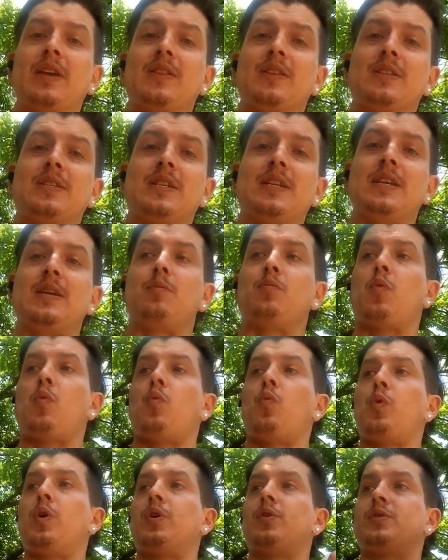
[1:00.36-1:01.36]
in the team
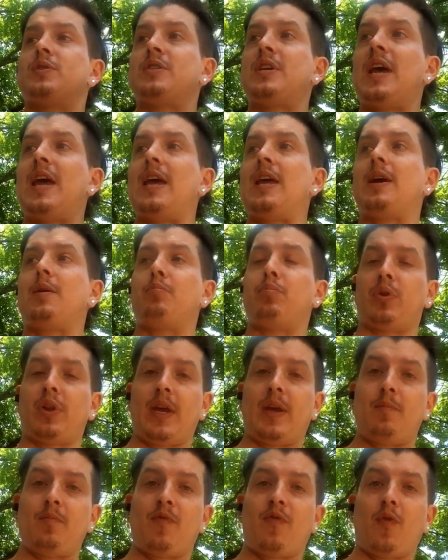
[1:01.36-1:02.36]
will take
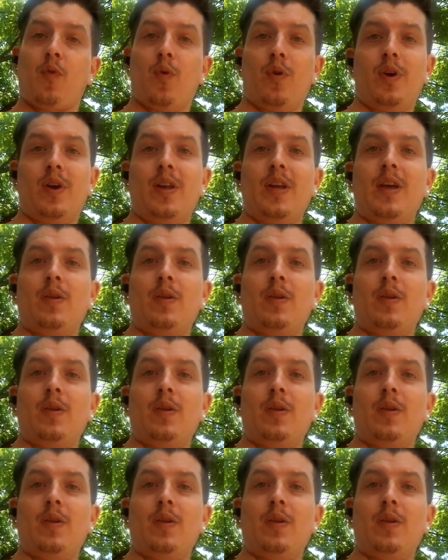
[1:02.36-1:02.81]
blame for it.